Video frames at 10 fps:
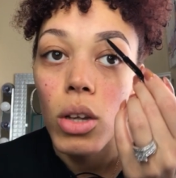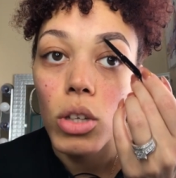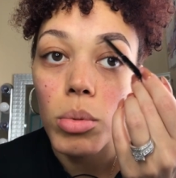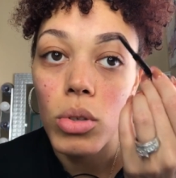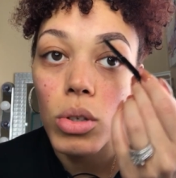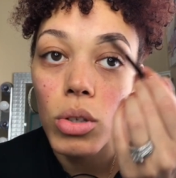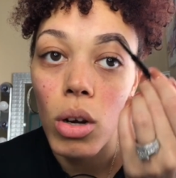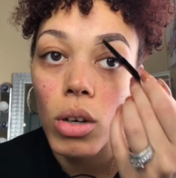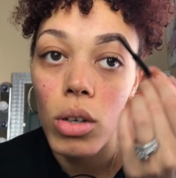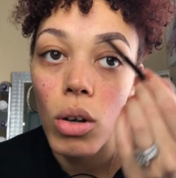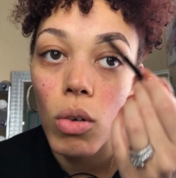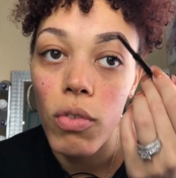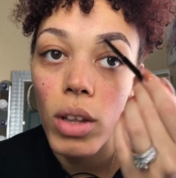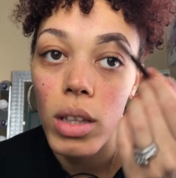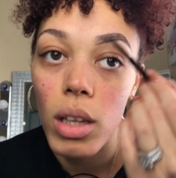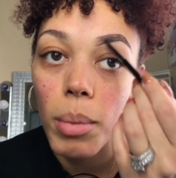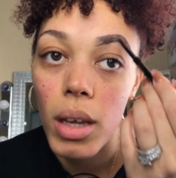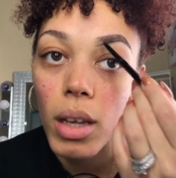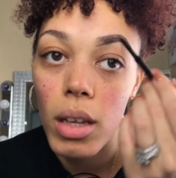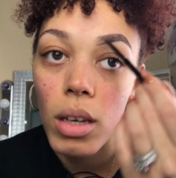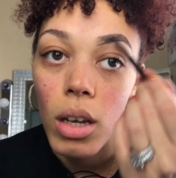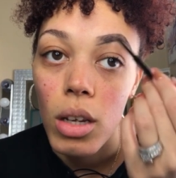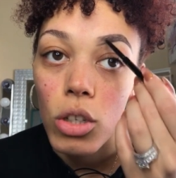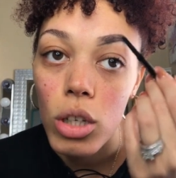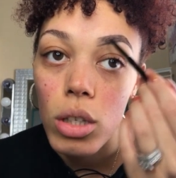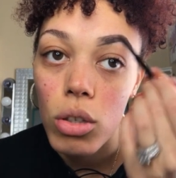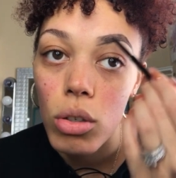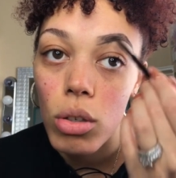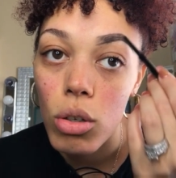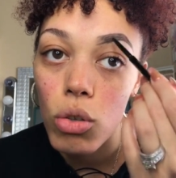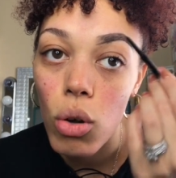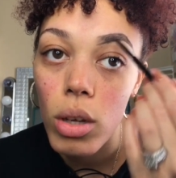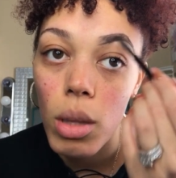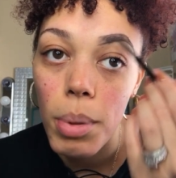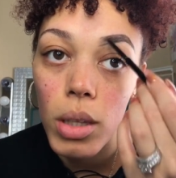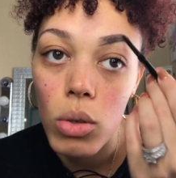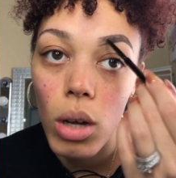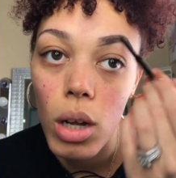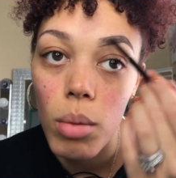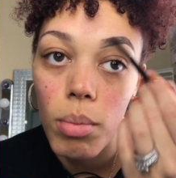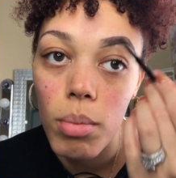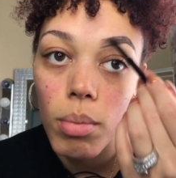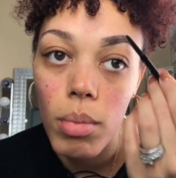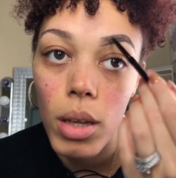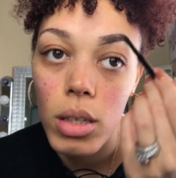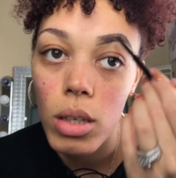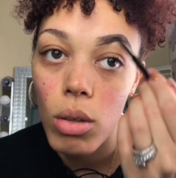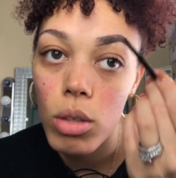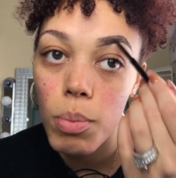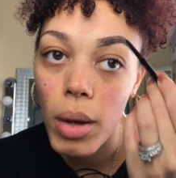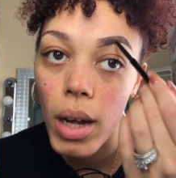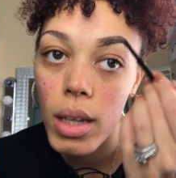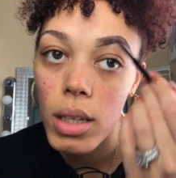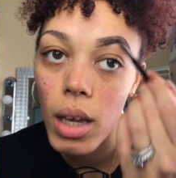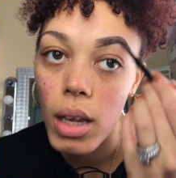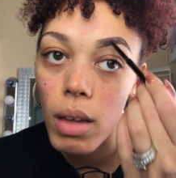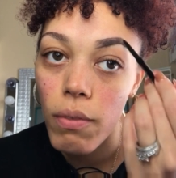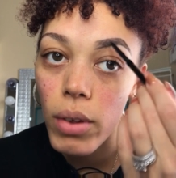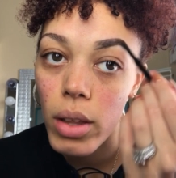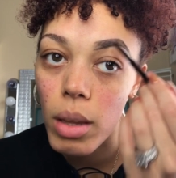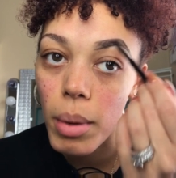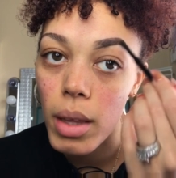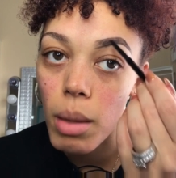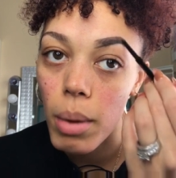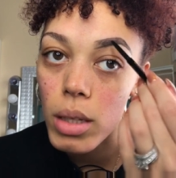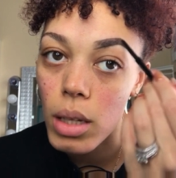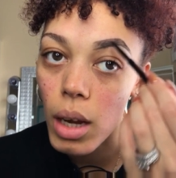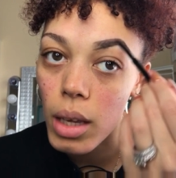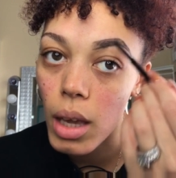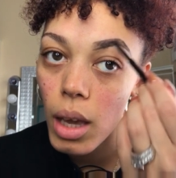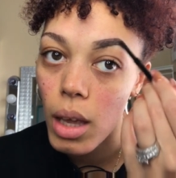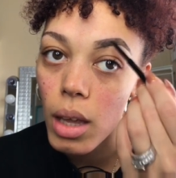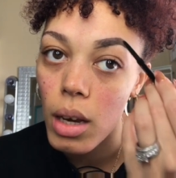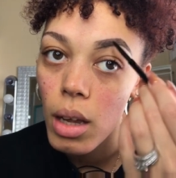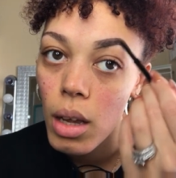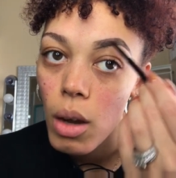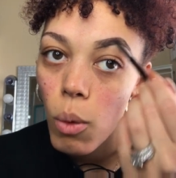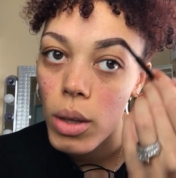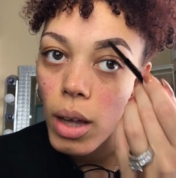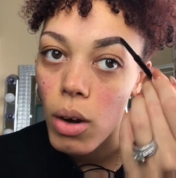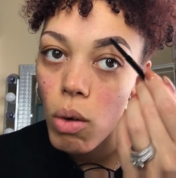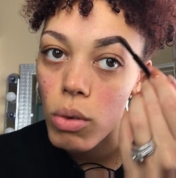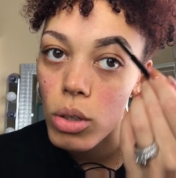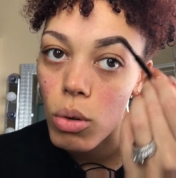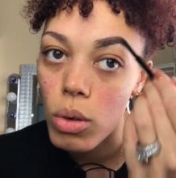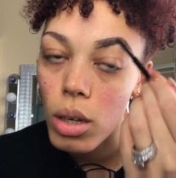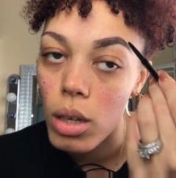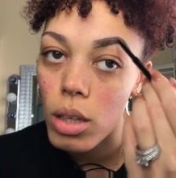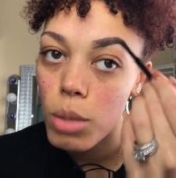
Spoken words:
So I'm just going to start, filling them in, just, stroking the pencil up into those spots and filling them in the best that I can without overdoing it.